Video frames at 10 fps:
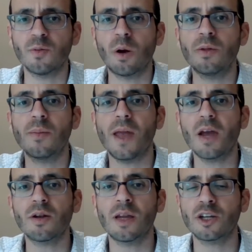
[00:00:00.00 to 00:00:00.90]
Why would they be
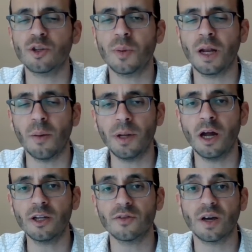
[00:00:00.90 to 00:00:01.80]
angry at Nachshon ben Aminadav?